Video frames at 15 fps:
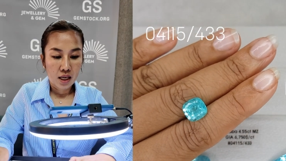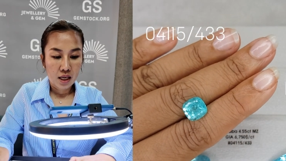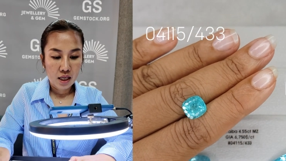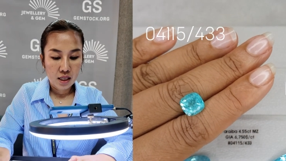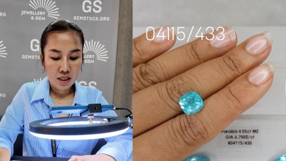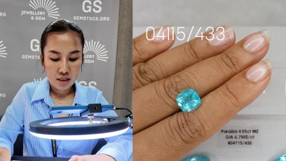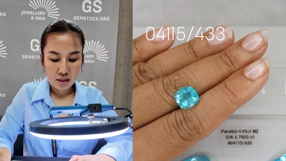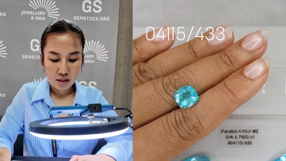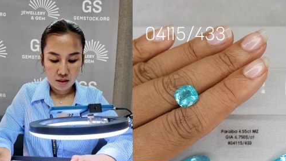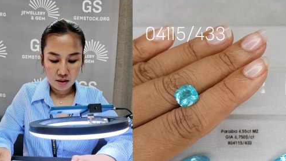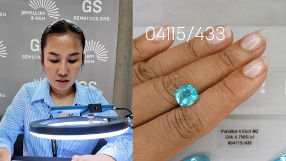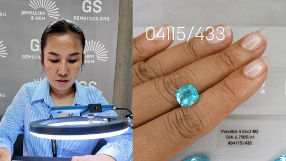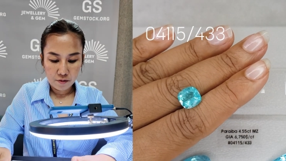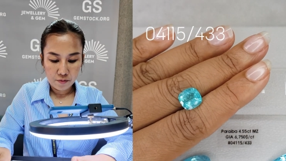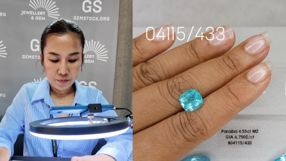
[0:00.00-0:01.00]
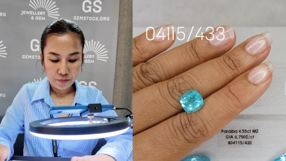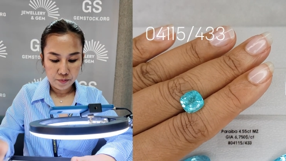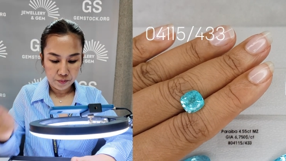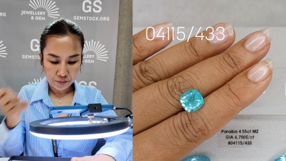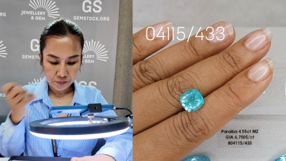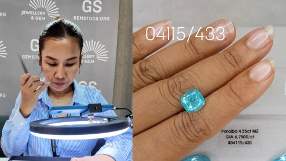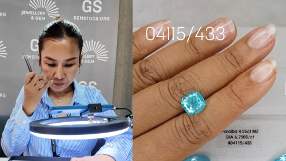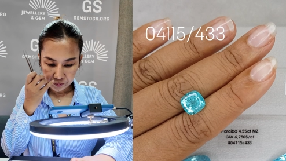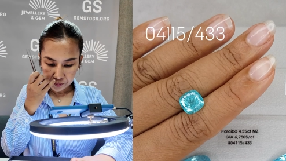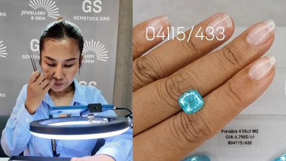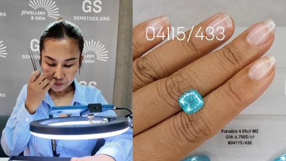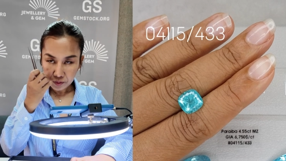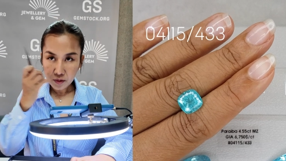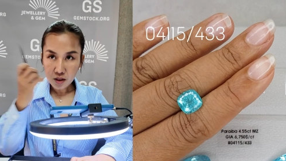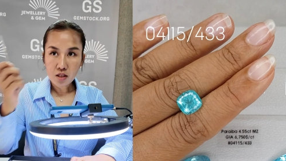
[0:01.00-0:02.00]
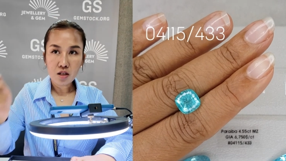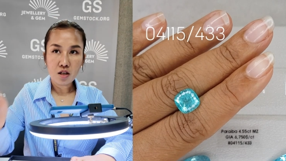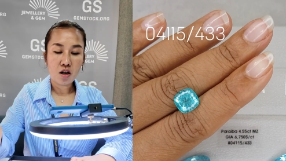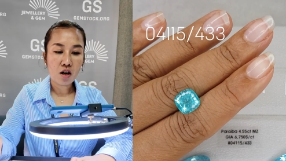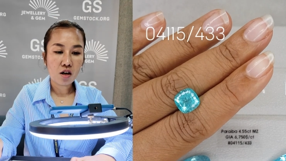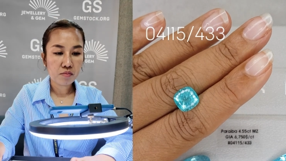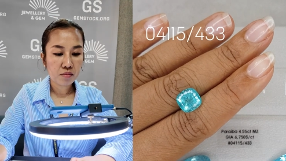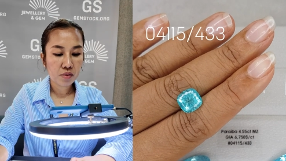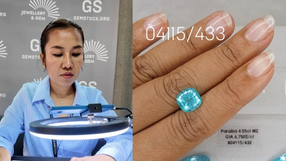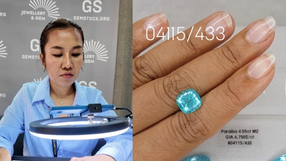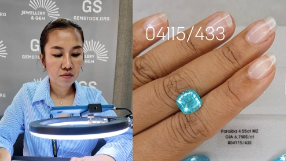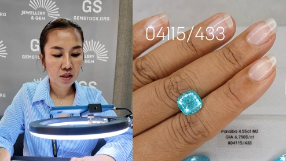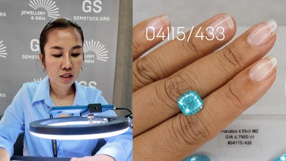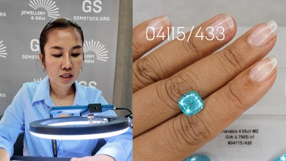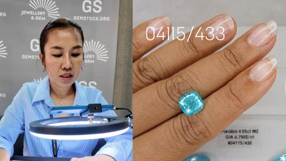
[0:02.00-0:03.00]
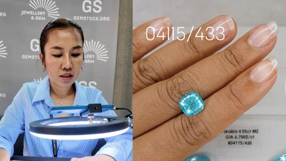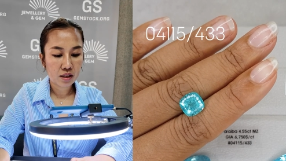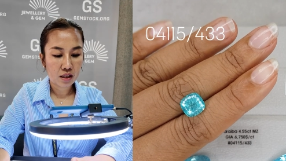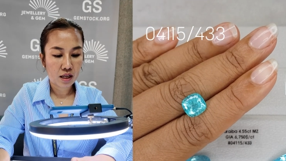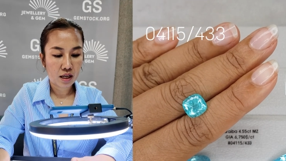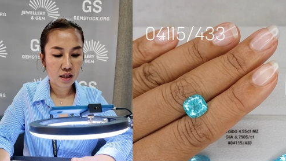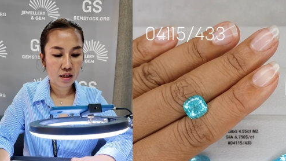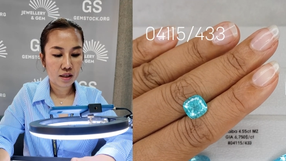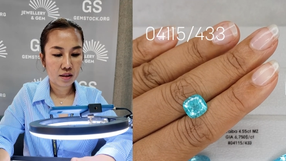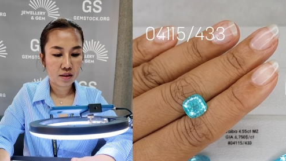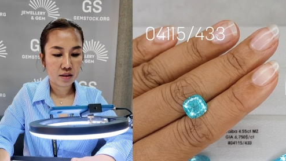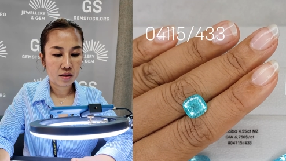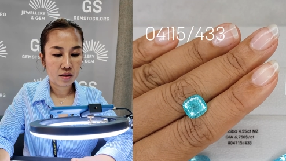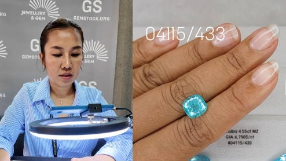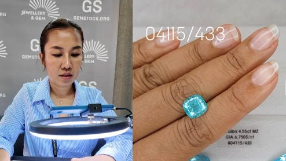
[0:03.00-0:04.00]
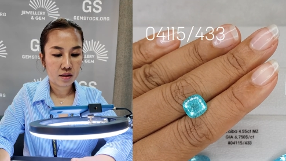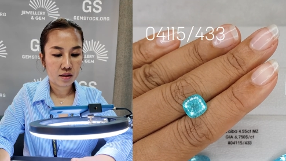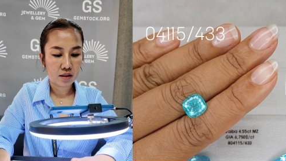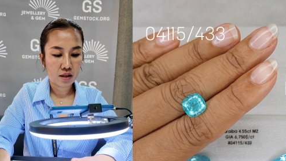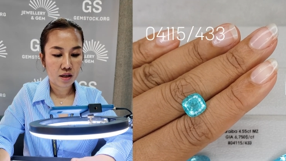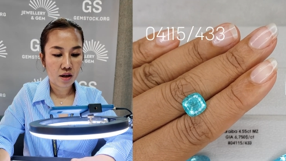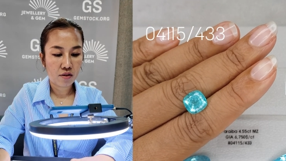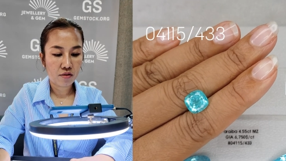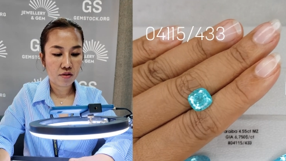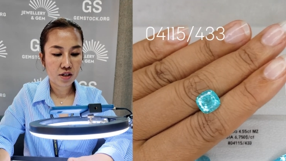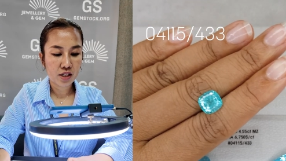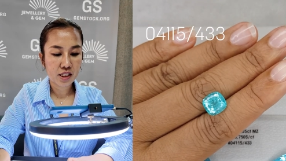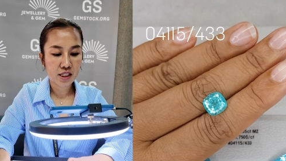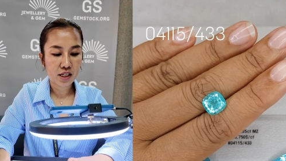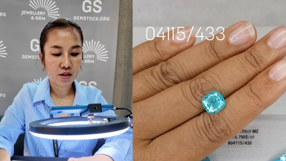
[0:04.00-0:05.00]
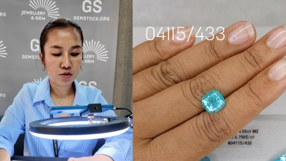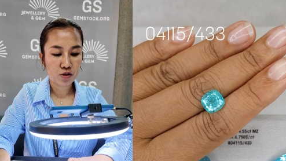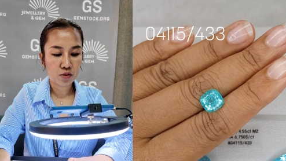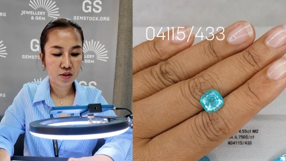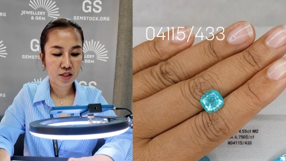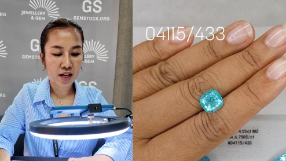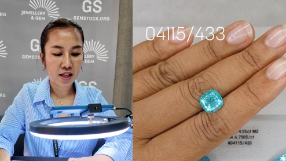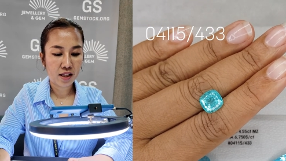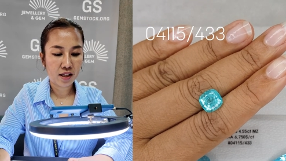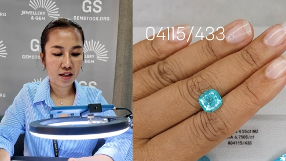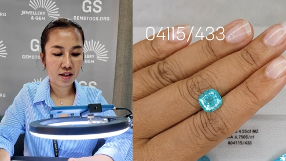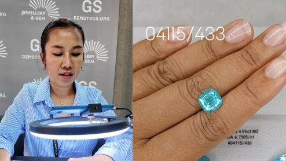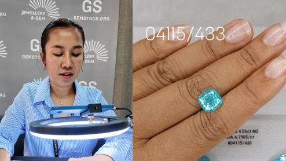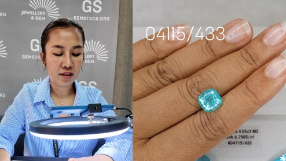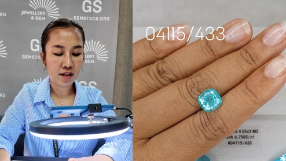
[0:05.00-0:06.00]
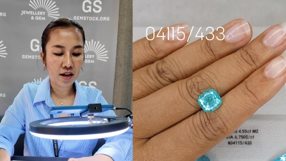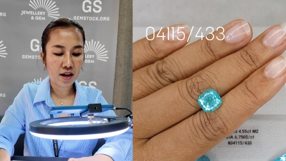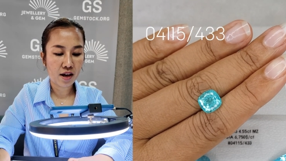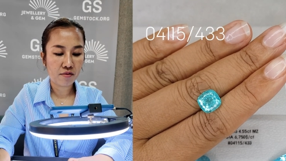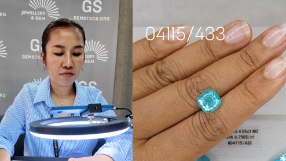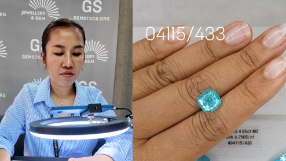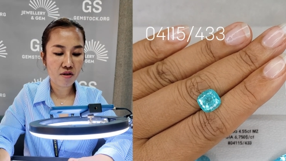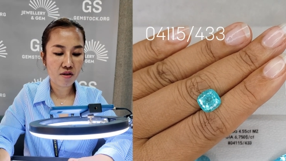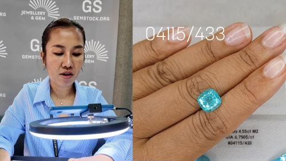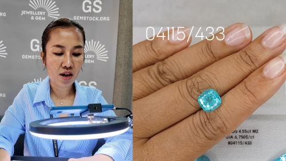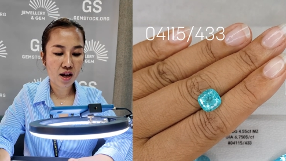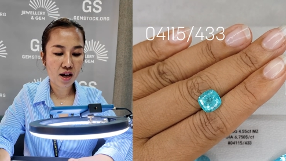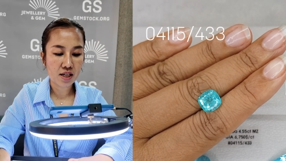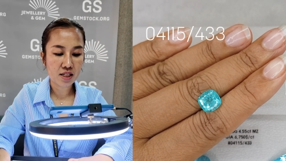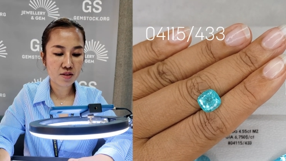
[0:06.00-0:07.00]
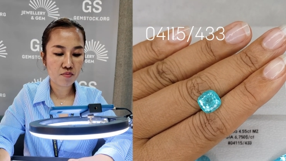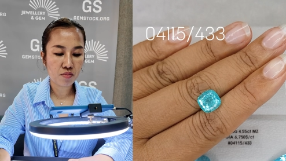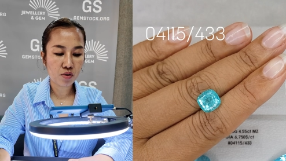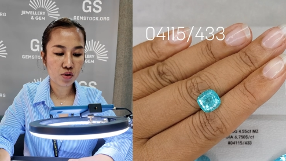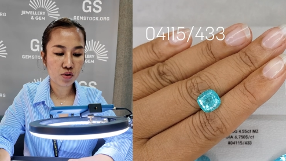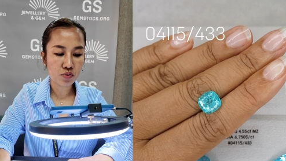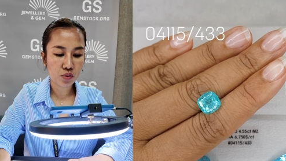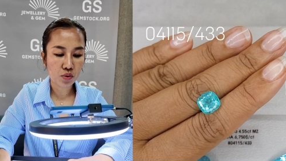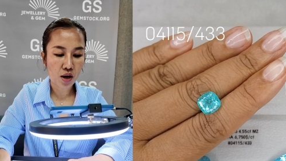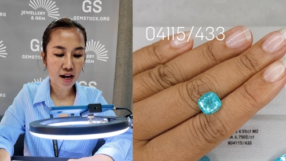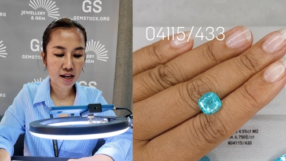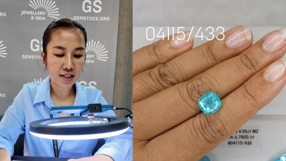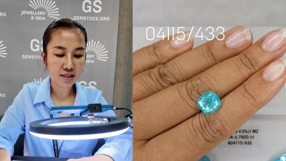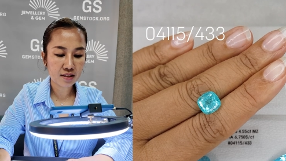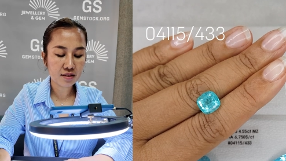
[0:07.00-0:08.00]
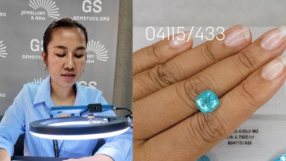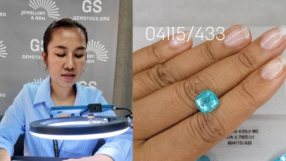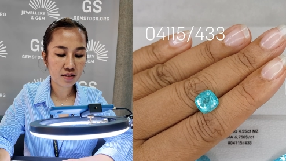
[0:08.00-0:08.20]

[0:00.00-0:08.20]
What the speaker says: is the got me feeling like a very south of Thailand. They have very nice beautiful island.